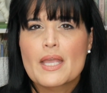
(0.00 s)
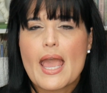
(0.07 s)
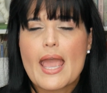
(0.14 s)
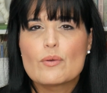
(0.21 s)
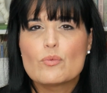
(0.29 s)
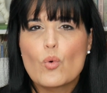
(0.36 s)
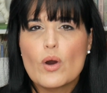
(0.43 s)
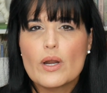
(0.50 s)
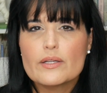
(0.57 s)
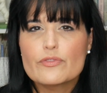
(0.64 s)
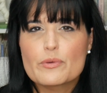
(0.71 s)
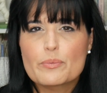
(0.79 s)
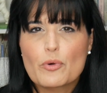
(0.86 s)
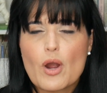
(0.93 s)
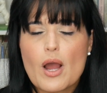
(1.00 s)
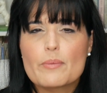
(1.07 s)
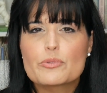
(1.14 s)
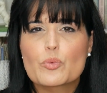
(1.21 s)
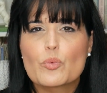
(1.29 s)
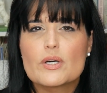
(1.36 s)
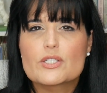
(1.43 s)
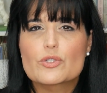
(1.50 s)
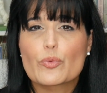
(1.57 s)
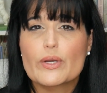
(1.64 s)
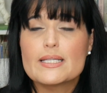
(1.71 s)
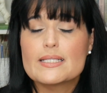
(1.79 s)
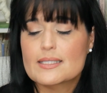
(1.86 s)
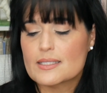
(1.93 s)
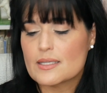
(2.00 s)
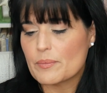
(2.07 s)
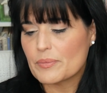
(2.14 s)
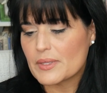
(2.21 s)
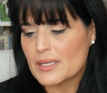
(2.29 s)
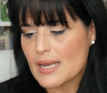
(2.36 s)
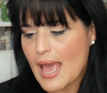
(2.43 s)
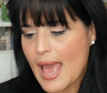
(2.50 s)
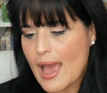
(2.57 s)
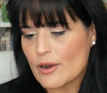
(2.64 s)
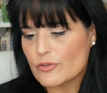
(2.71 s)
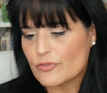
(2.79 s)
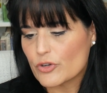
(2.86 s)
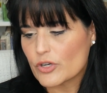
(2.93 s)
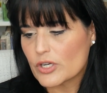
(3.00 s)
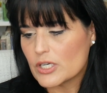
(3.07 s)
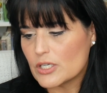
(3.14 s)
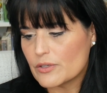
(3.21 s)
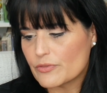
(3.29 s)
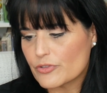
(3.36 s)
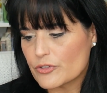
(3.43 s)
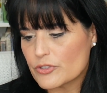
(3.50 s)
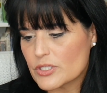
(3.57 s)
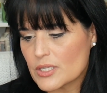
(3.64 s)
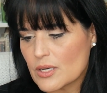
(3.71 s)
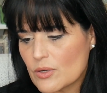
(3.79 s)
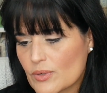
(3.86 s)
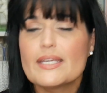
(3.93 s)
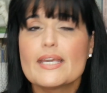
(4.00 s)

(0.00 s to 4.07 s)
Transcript: And one of the prompts was reading something out of your comfort zone.